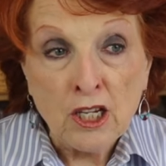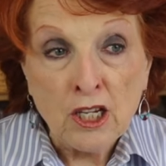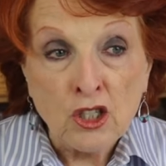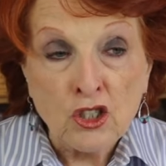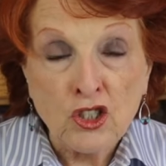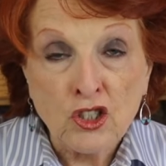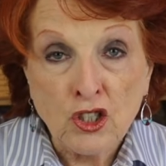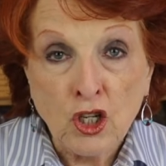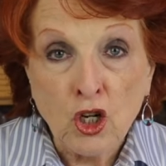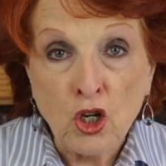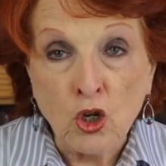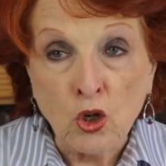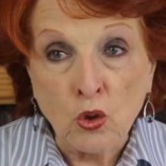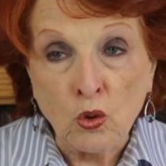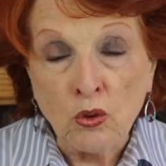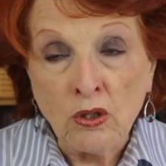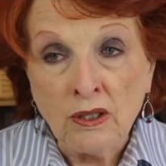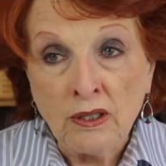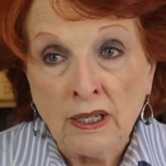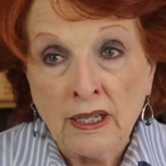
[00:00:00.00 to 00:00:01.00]

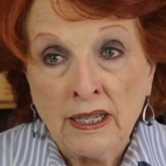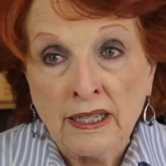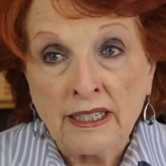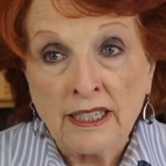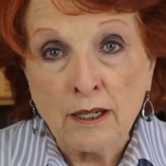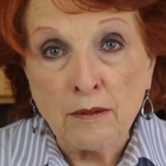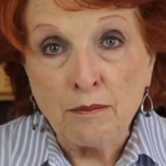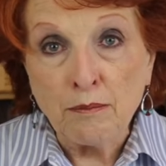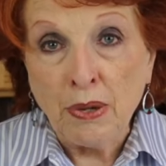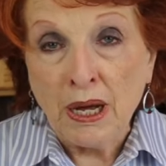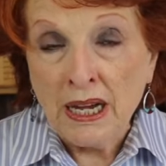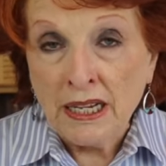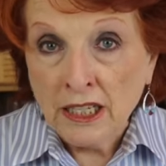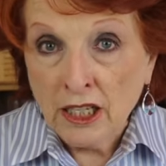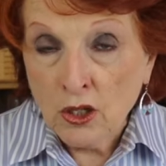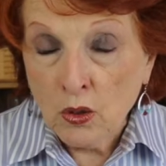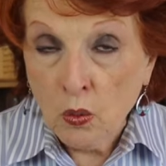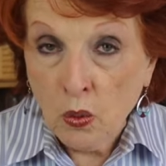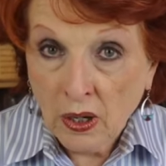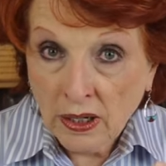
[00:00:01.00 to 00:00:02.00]
So,
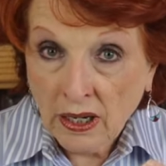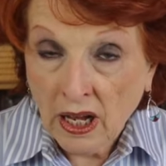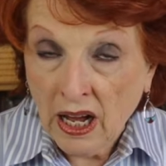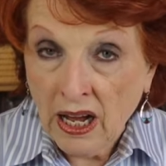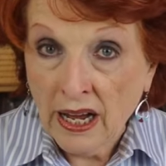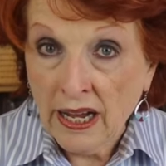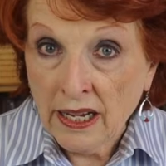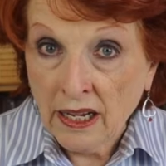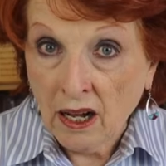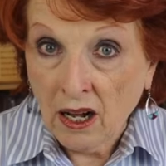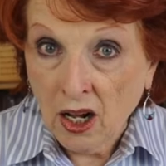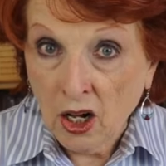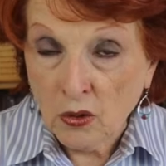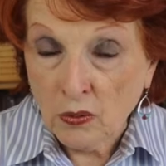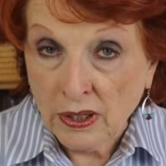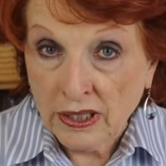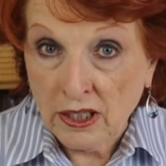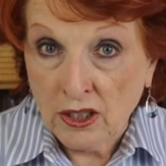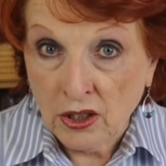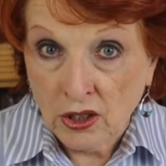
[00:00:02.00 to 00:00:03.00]
combining what I
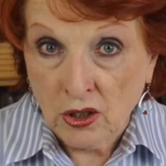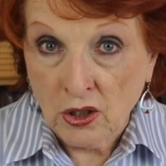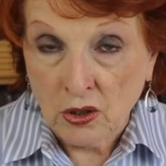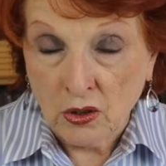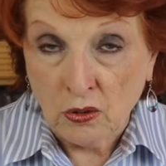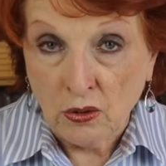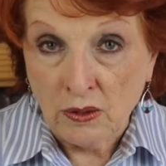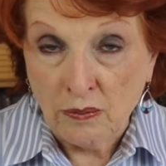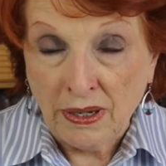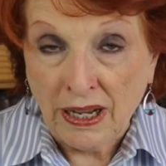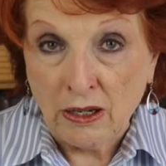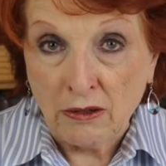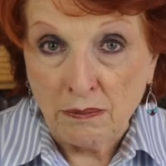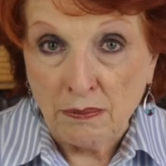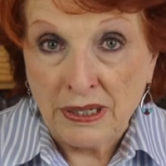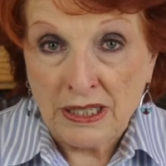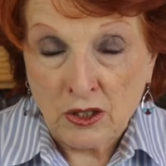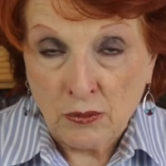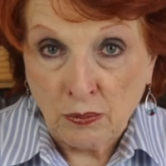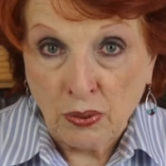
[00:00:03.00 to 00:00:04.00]
already know about
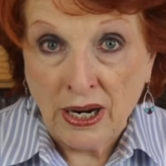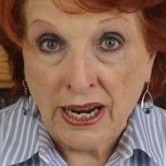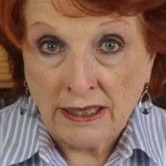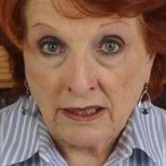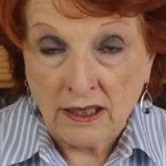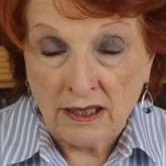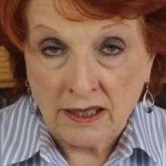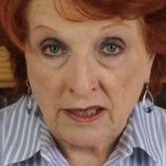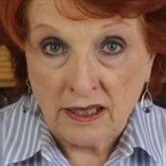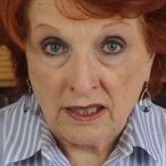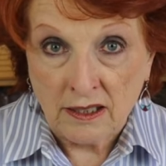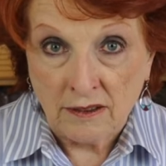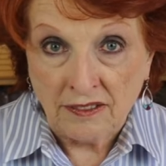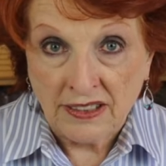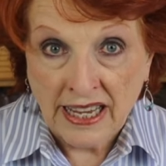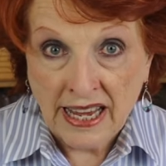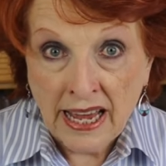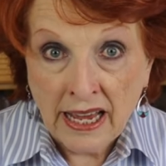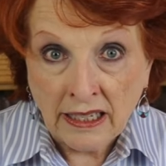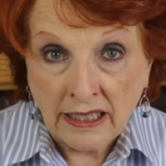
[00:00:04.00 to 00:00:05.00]
best practices of
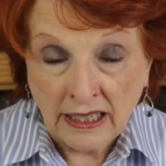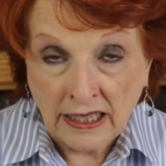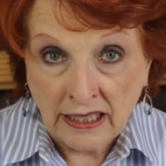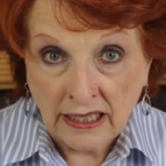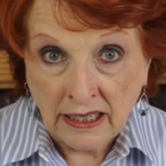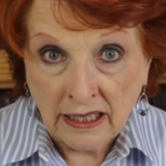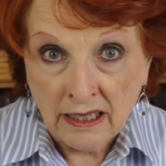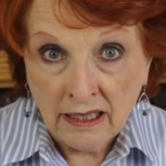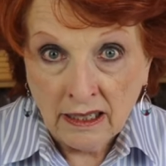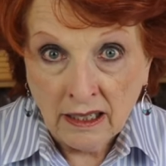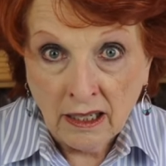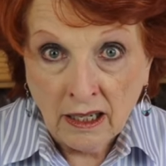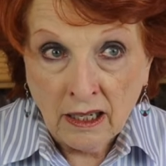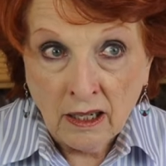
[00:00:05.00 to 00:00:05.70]
canning,